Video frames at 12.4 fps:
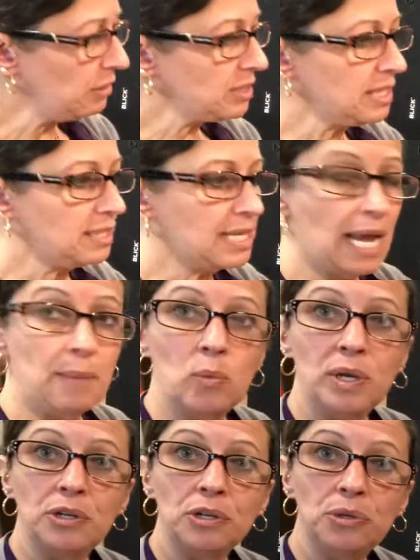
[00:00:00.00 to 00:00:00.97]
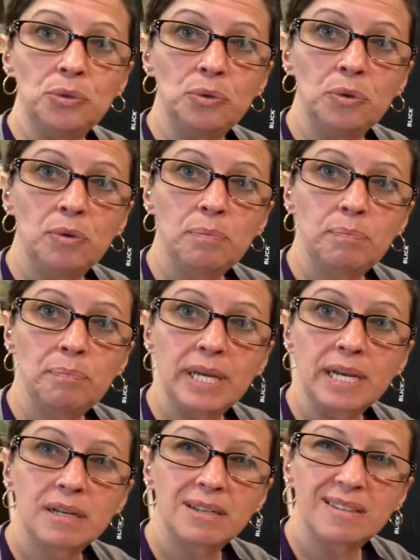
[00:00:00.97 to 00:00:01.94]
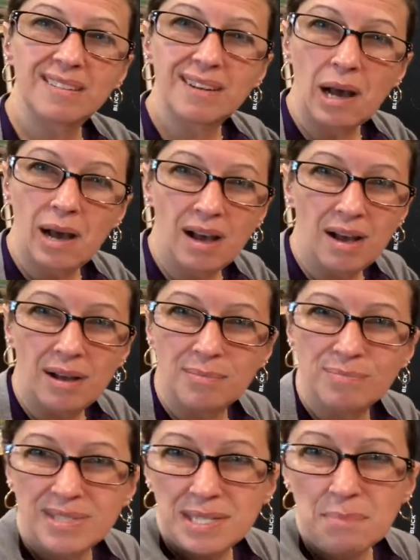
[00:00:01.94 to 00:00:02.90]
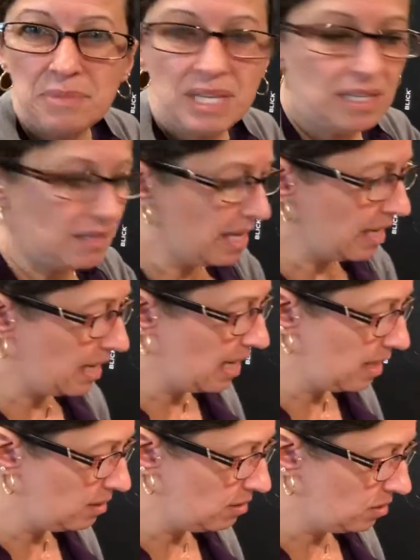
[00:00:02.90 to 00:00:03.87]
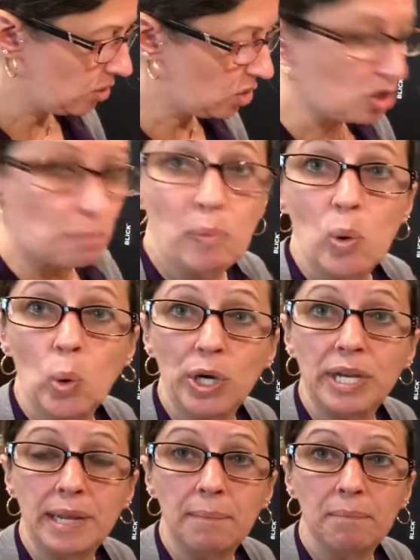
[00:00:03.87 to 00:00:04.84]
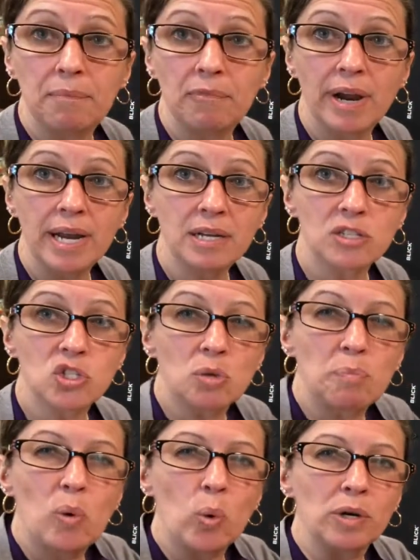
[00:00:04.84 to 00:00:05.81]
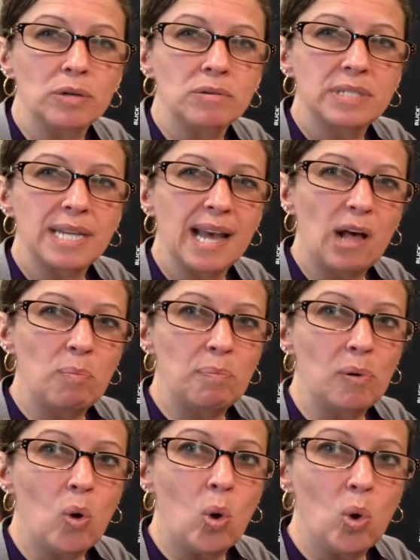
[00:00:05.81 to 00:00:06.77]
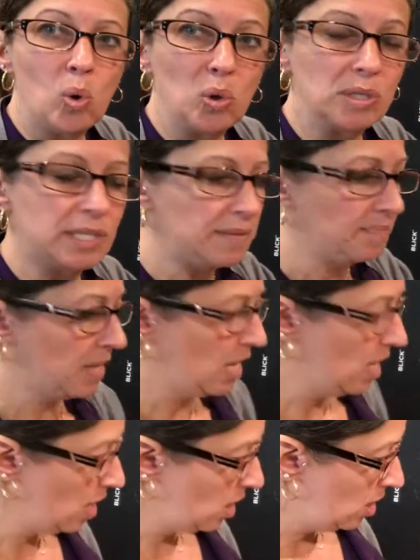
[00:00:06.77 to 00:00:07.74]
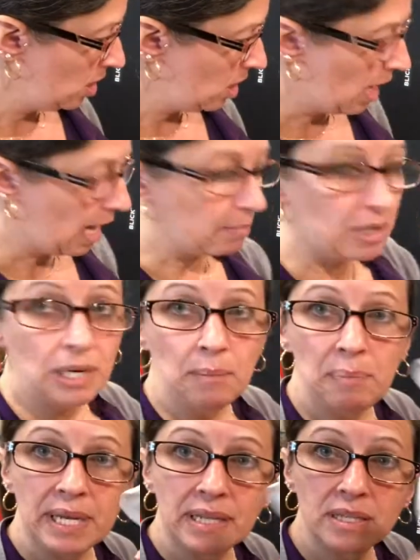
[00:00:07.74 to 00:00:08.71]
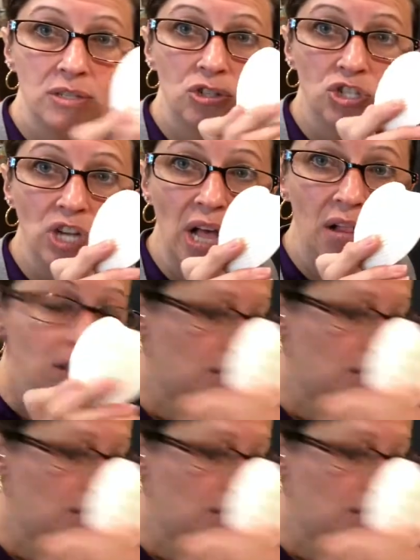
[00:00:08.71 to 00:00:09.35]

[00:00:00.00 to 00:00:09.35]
the time when you pick something that can support him, right? A support to help hold. I'm gonna pick this shell